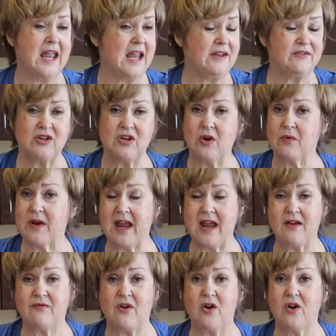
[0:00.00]
If you don't
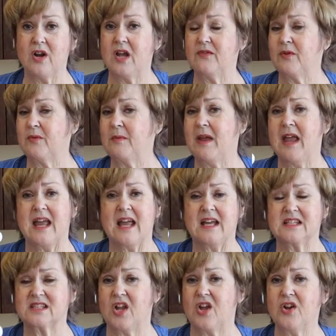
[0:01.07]
have all of them,
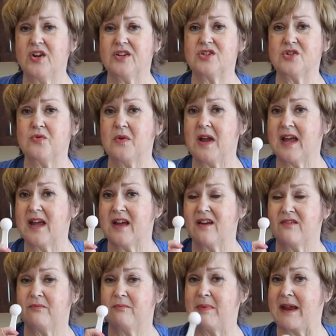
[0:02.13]
as long as you
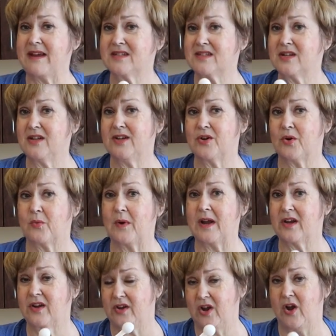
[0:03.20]
have basil and
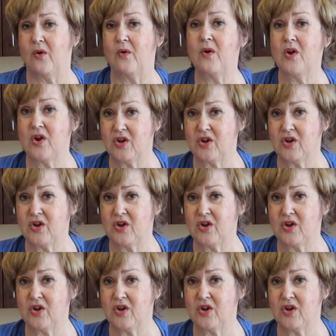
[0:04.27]
oregano,